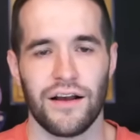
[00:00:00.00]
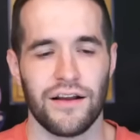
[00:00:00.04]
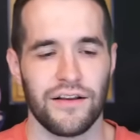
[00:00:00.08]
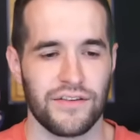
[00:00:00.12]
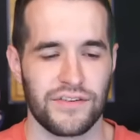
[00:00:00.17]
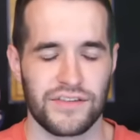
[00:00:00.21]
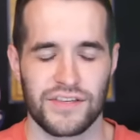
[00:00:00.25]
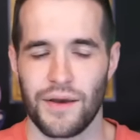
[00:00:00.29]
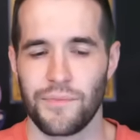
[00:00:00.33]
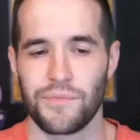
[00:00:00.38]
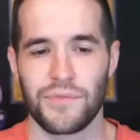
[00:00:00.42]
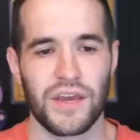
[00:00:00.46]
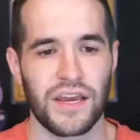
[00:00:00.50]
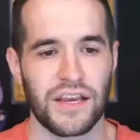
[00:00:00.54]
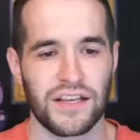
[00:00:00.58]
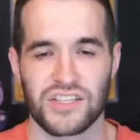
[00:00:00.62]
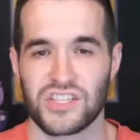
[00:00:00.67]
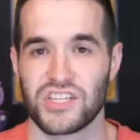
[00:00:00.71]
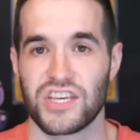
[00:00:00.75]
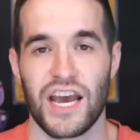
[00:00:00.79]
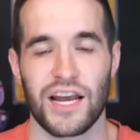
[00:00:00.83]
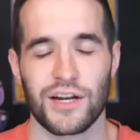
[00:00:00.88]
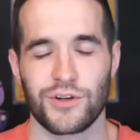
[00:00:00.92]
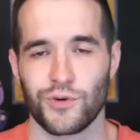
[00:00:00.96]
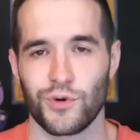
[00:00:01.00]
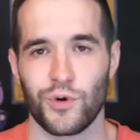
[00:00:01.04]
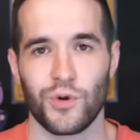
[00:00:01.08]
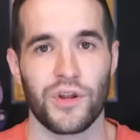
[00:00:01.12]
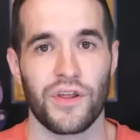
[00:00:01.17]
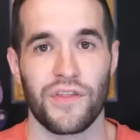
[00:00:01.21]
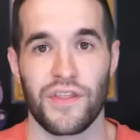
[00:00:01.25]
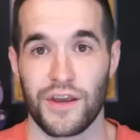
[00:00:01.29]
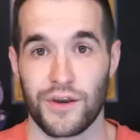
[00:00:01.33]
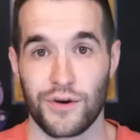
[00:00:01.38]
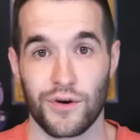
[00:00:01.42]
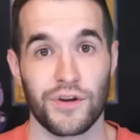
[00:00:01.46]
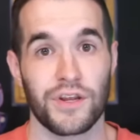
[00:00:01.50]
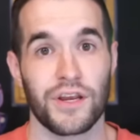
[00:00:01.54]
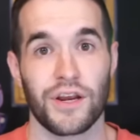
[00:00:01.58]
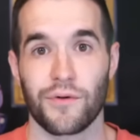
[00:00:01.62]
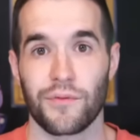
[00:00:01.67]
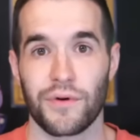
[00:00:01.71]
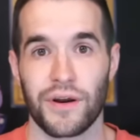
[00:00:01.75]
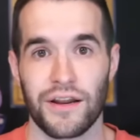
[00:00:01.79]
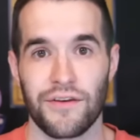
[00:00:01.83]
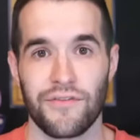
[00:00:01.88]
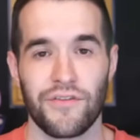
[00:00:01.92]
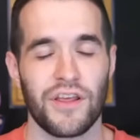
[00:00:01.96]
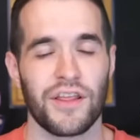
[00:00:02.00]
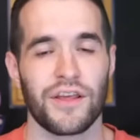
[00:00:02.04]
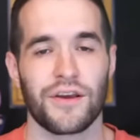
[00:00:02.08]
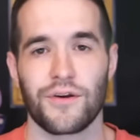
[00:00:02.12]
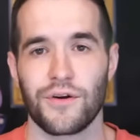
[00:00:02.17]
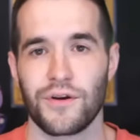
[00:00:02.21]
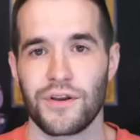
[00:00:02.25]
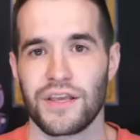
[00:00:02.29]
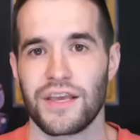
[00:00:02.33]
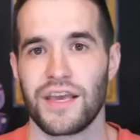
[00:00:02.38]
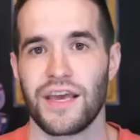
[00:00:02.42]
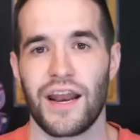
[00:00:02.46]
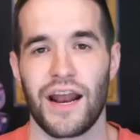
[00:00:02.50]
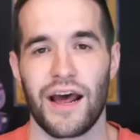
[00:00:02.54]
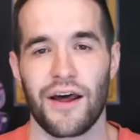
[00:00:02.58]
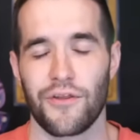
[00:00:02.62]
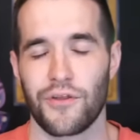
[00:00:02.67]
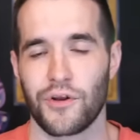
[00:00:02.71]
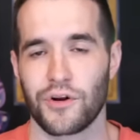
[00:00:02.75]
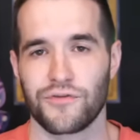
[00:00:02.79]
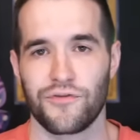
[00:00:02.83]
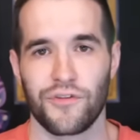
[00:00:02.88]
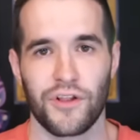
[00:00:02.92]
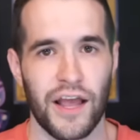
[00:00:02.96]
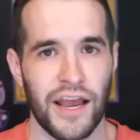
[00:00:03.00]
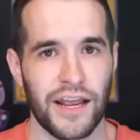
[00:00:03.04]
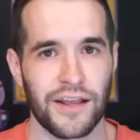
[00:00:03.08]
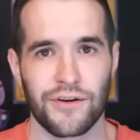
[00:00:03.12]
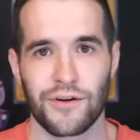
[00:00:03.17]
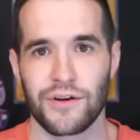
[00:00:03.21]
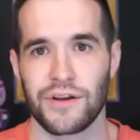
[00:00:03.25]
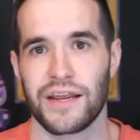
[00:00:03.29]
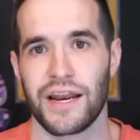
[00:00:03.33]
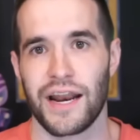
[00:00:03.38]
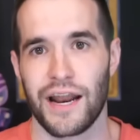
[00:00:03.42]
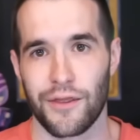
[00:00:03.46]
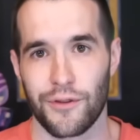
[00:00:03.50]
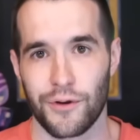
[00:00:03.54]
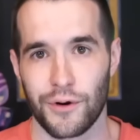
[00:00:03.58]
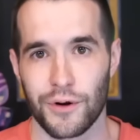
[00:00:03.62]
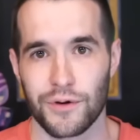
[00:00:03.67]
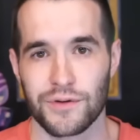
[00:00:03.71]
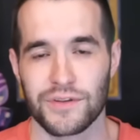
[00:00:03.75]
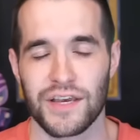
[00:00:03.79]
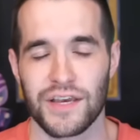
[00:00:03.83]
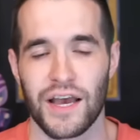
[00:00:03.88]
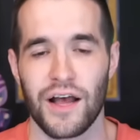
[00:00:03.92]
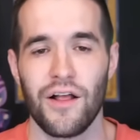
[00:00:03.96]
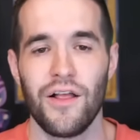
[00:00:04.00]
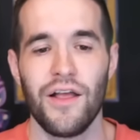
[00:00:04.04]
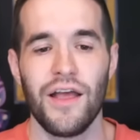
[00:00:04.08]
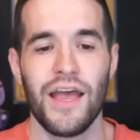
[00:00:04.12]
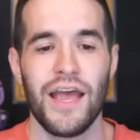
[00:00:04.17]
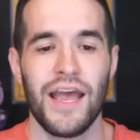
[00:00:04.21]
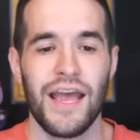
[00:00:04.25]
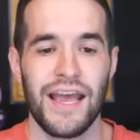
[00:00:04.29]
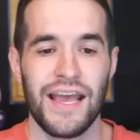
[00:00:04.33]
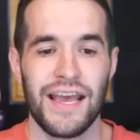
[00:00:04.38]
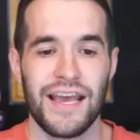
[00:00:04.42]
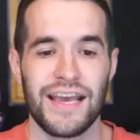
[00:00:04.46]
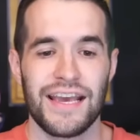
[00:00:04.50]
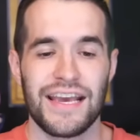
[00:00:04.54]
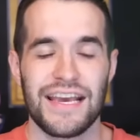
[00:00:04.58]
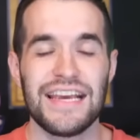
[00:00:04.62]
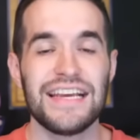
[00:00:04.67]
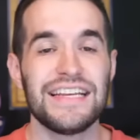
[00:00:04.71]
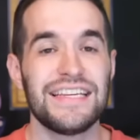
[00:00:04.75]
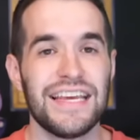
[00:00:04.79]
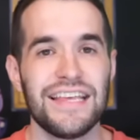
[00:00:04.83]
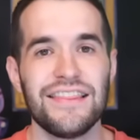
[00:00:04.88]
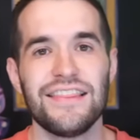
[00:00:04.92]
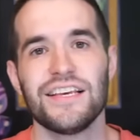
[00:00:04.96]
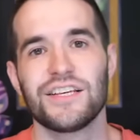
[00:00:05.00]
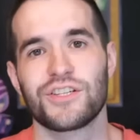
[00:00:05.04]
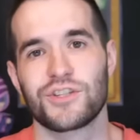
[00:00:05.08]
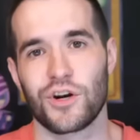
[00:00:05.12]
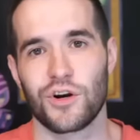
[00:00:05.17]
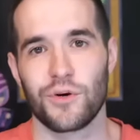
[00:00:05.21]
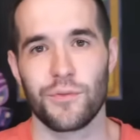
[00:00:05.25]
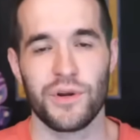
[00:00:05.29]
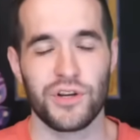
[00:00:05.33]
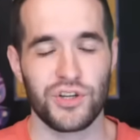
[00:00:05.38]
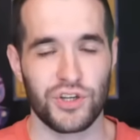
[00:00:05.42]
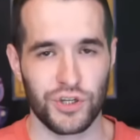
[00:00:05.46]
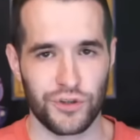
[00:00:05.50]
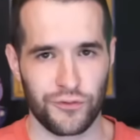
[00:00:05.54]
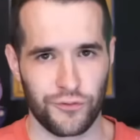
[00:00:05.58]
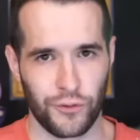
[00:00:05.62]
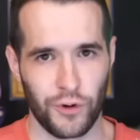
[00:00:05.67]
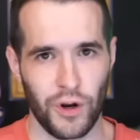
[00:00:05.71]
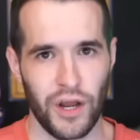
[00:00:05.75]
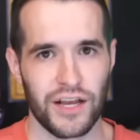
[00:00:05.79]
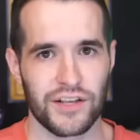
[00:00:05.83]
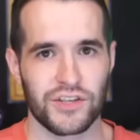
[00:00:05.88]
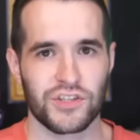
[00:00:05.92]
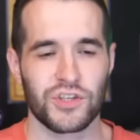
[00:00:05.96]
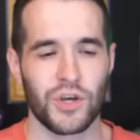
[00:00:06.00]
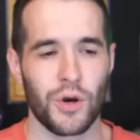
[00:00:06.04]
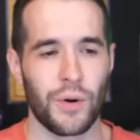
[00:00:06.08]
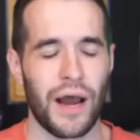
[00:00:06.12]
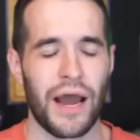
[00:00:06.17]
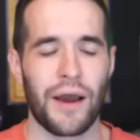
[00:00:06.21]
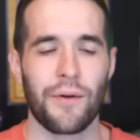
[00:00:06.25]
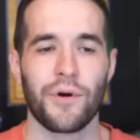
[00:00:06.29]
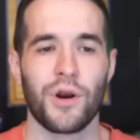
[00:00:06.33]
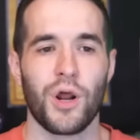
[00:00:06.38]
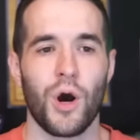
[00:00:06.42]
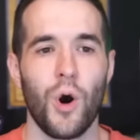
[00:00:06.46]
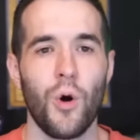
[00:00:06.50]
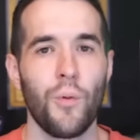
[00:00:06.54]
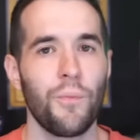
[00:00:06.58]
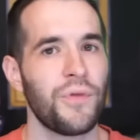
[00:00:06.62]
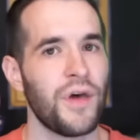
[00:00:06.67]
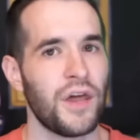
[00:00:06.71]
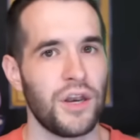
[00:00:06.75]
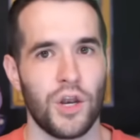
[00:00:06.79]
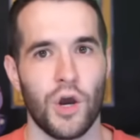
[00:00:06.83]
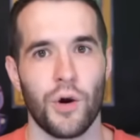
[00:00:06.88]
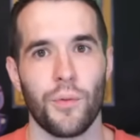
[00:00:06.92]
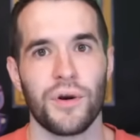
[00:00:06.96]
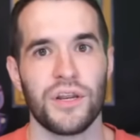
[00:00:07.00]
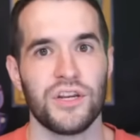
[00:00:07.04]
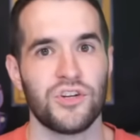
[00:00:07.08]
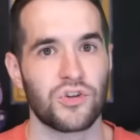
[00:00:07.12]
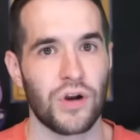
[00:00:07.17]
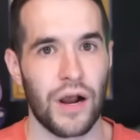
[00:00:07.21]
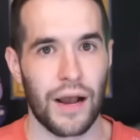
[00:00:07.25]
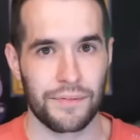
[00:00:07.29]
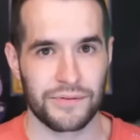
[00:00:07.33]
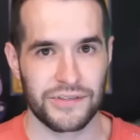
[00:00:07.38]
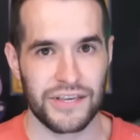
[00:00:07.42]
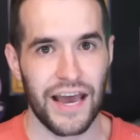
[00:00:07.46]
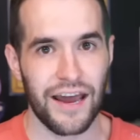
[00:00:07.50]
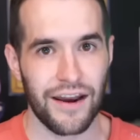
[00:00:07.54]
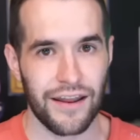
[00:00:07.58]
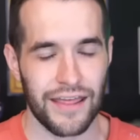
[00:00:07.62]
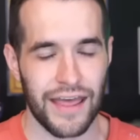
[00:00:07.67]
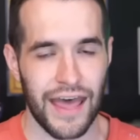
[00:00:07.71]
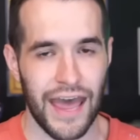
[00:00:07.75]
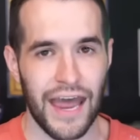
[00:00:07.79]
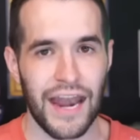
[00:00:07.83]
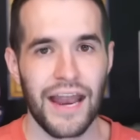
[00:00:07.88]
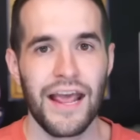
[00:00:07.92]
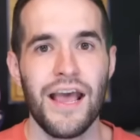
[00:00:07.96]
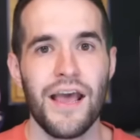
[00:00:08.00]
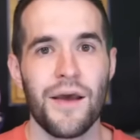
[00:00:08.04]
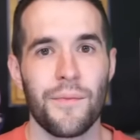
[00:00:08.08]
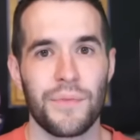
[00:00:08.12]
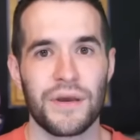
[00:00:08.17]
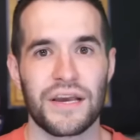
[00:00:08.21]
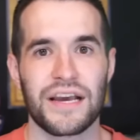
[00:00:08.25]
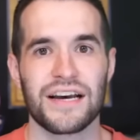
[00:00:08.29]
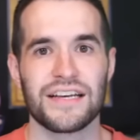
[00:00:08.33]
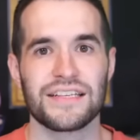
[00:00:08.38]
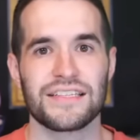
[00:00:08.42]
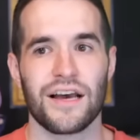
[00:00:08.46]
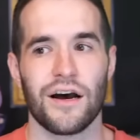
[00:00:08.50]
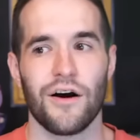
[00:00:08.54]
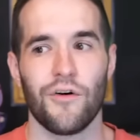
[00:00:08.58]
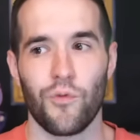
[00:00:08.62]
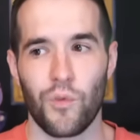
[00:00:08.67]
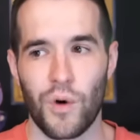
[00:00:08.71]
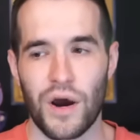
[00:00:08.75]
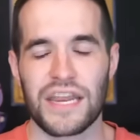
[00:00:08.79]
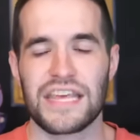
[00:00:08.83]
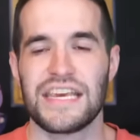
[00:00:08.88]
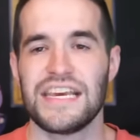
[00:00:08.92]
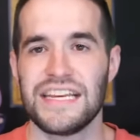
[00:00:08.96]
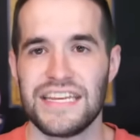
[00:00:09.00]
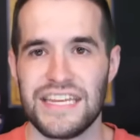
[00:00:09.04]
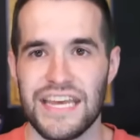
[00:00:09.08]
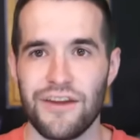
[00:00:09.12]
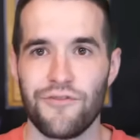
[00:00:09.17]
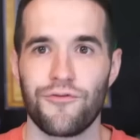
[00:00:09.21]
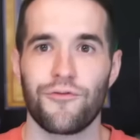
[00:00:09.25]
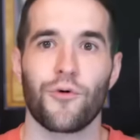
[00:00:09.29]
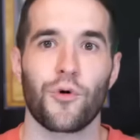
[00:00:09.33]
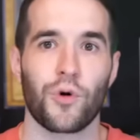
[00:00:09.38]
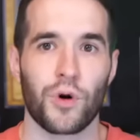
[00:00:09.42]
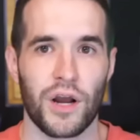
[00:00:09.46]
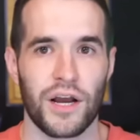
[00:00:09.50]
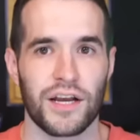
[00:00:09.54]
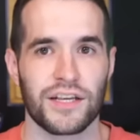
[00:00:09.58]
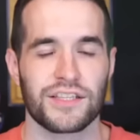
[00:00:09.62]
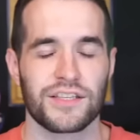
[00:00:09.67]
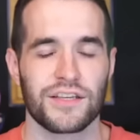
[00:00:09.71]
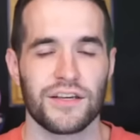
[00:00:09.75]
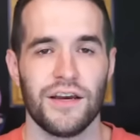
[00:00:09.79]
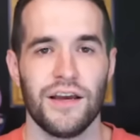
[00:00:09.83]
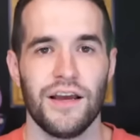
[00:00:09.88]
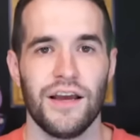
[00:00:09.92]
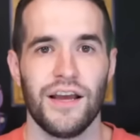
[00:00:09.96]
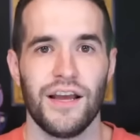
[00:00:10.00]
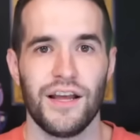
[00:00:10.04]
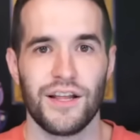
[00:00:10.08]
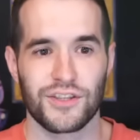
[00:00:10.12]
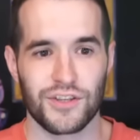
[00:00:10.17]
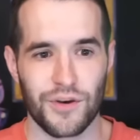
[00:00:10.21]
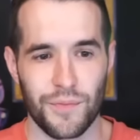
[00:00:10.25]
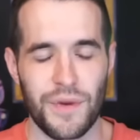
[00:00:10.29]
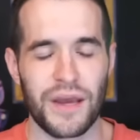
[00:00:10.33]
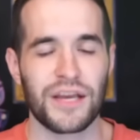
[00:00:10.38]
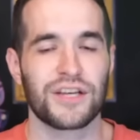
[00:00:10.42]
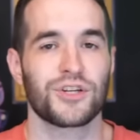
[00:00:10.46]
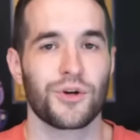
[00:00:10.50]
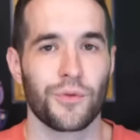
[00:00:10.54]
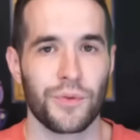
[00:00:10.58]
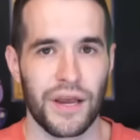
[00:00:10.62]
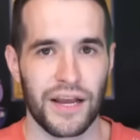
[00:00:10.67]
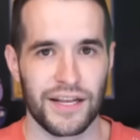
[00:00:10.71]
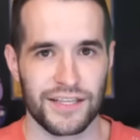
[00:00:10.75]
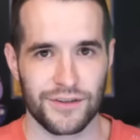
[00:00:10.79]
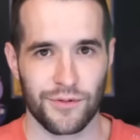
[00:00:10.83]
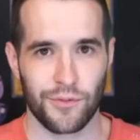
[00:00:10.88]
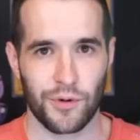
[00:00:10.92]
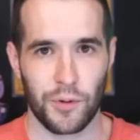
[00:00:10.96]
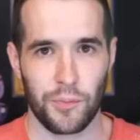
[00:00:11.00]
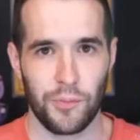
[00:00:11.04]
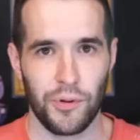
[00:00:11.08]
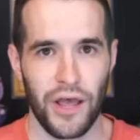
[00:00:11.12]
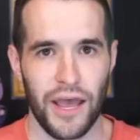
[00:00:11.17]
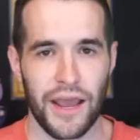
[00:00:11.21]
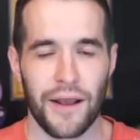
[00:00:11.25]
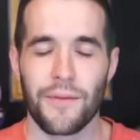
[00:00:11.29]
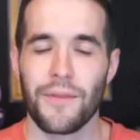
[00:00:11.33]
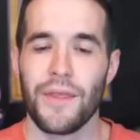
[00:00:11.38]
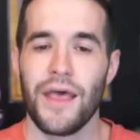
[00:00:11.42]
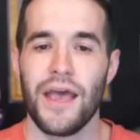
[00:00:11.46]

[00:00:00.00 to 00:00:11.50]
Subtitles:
something scheduled and they couldn't get rid of it. They couldn't get out of their flight, couldn't get out of their hotel. He did this tournament just for us. So I would hope that nobody drops out of that because of what he did for us to make sure we had somewhere to play.